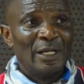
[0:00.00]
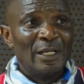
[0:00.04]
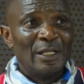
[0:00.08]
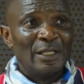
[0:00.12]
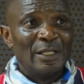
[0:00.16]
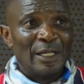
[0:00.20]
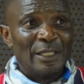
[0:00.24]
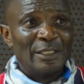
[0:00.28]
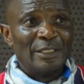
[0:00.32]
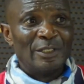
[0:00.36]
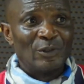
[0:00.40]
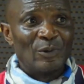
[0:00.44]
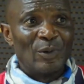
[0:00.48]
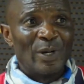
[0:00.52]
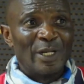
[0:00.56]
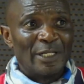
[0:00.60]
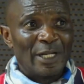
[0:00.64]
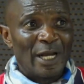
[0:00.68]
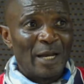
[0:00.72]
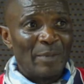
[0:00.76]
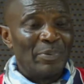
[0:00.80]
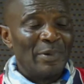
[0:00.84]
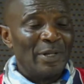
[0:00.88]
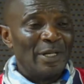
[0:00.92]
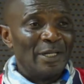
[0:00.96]
That is what
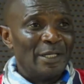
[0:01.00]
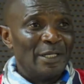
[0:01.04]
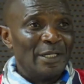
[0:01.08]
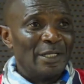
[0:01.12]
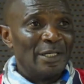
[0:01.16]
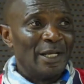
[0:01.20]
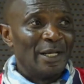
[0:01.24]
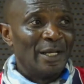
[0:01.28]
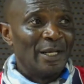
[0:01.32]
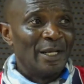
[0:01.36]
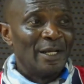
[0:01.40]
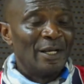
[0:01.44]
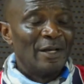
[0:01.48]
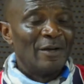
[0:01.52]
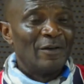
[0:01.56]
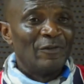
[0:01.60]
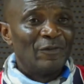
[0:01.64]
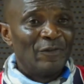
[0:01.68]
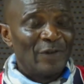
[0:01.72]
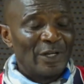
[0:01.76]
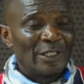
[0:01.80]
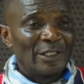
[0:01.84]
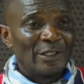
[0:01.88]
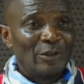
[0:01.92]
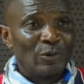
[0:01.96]
happened here.
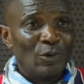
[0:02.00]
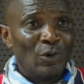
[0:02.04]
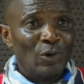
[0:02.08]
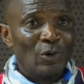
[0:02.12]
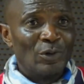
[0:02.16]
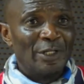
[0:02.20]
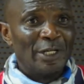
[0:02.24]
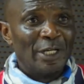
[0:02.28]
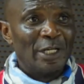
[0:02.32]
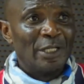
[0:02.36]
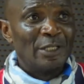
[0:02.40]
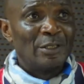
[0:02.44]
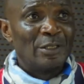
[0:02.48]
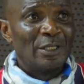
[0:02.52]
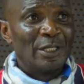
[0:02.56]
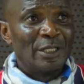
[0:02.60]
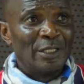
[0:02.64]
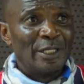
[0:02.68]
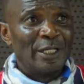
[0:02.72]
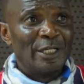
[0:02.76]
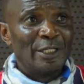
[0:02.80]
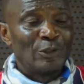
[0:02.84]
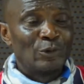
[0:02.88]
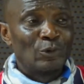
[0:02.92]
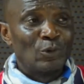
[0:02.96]
First goal, they,
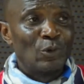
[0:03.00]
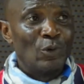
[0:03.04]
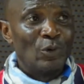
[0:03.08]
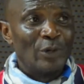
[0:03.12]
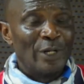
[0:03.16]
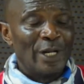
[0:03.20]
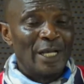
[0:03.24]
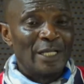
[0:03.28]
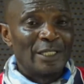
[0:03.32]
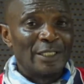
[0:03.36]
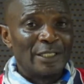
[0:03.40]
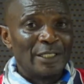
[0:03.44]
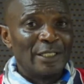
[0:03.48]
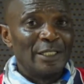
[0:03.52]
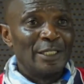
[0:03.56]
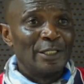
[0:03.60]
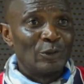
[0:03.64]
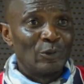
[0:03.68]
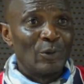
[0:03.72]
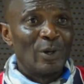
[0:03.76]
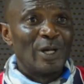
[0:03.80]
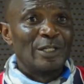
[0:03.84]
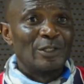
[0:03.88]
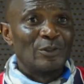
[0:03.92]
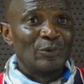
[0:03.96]
they scored us.
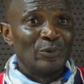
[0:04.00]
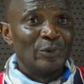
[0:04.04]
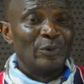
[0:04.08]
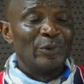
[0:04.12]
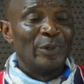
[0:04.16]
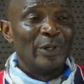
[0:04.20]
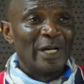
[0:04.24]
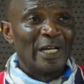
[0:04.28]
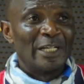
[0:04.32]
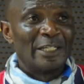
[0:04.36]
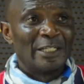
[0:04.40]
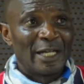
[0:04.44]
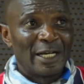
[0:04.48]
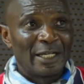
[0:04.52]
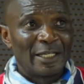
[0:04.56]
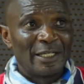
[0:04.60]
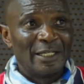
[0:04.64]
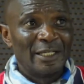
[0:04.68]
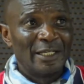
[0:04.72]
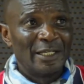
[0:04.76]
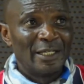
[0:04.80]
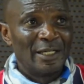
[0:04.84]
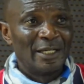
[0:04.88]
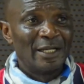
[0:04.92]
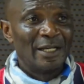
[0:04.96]
It was, we were
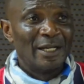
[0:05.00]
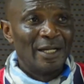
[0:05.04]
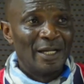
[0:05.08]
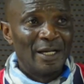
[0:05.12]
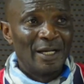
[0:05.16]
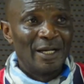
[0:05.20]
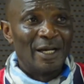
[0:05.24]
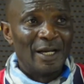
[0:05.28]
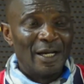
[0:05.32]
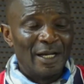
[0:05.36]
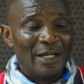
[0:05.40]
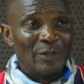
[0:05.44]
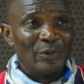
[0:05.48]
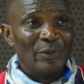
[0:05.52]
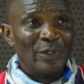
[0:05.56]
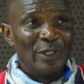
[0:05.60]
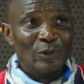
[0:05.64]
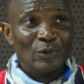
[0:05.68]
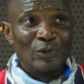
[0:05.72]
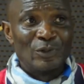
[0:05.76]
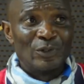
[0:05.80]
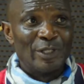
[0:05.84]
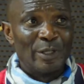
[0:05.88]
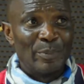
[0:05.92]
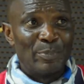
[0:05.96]
attacking and we
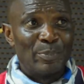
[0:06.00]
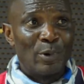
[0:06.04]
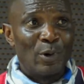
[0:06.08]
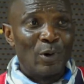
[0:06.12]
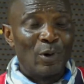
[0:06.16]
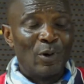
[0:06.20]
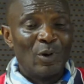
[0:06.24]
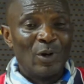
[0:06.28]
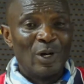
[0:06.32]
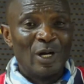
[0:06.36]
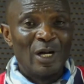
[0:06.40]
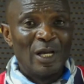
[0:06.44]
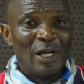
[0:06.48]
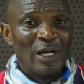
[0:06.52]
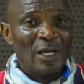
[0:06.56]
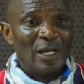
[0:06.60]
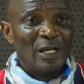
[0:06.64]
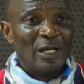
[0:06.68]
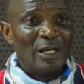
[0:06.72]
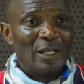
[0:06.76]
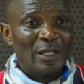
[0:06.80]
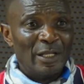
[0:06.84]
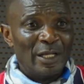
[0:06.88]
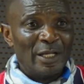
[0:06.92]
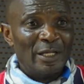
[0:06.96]
lose the ball.
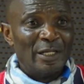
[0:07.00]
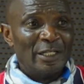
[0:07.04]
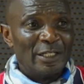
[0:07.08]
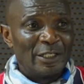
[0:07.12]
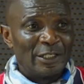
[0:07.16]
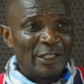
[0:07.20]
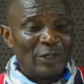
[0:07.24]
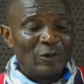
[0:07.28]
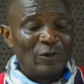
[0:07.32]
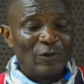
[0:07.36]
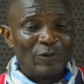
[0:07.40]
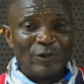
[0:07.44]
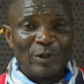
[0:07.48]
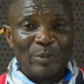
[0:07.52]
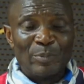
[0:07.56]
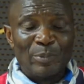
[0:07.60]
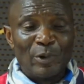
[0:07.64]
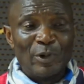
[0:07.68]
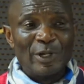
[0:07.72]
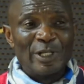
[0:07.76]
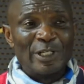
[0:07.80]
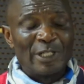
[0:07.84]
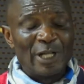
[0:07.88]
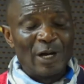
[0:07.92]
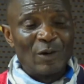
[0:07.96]
Then instead of the
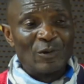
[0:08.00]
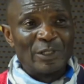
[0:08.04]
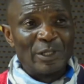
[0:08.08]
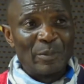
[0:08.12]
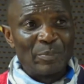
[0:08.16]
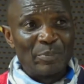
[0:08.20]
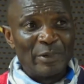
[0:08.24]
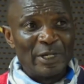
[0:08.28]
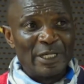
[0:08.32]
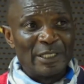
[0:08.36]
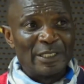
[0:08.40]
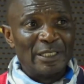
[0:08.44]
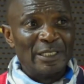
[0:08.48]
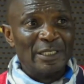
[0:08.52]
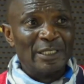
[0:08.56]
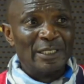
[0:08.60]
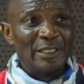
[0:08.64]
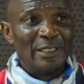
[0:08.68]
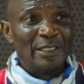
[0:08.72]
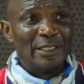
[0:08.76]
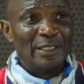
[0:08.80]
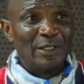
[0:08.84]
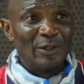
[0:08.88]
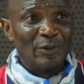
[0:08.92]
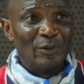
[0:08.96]
ball is counter-pressing,
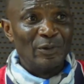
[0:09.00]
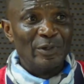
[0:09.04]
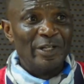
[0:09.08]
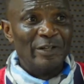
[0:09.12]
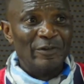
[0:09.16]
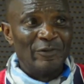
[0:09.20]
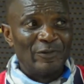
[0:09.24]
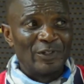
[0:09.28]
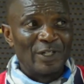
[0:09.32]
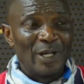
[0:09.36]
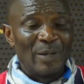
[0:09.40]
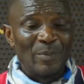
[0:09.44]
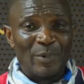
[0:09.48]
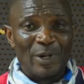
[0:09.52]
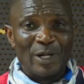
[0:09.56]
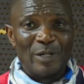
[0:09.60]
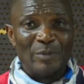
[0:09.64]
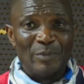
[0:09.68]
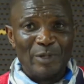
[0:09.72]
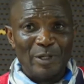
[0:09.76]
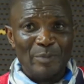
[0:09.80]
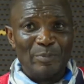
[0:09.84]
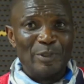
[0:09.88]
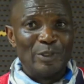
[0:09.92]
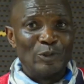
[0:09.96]
they will leave
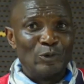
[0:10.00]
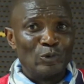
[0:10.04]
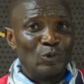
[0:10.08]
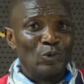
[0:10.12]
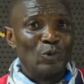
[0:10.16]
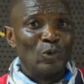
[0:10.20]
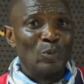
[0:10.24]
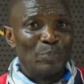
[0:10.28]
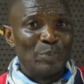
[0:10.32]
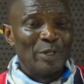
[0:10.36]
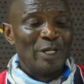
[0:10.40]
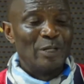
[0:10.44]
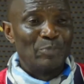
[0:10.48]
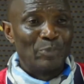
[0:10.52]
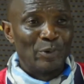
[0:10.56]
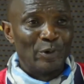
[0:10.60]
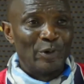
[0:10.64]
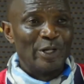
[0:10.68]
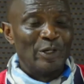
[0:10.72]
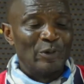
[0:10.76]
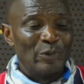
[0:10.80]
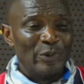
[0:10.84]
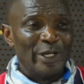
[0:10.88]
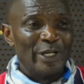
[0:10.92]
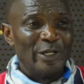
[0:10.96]
someone maybe to
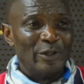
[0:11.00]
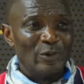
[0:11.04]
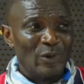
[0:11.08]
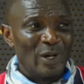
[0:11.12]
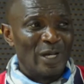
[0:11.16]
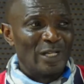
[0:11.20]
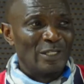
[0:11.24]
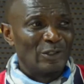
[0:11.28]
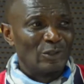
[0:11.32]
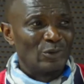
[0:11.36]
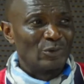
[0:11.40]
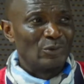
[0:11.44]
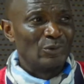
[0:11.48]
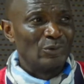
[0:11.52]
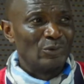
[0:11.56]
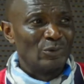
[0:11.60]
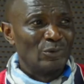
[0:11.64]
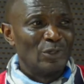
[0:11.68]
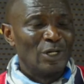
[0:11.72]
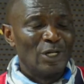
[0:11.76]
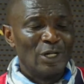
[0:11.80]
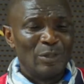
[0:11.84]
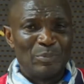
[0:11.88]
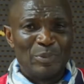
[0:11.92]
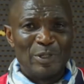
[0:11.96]
pinpoint where he wants to
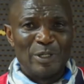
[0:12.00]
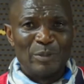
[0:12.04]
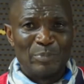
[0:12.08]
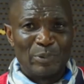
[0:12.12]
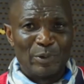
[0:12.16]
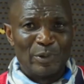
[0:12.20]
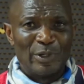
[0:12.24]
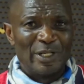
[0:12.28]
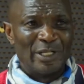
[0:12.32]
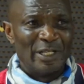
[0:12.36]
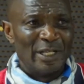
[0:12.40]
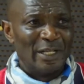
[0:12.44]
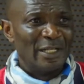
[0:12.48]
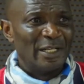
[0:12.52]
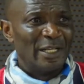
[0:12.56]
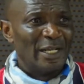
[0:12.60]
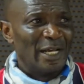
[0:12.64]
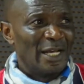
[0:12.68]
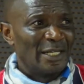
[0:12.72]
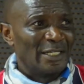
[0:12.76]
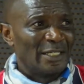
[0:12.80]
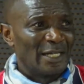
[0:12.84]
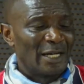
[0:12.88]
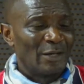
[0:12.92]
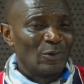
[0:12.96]
pinpoint. Then they
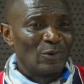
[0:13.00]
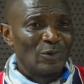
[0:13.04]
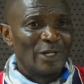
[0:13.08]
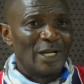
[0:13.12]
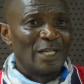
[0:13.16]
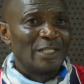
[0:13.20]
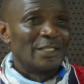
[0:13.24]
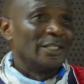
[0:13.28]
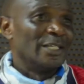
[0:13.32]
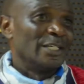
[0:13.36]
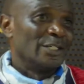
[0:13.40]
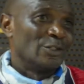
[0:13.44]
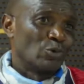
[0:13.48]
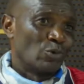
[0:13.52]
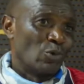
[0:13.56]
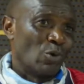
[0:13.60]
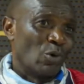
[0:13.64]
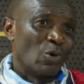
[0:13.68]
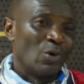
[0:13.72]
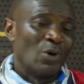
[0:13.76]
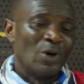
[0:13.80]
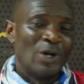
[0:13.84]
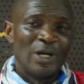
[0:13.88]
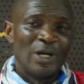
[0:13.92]
attack on us, they score.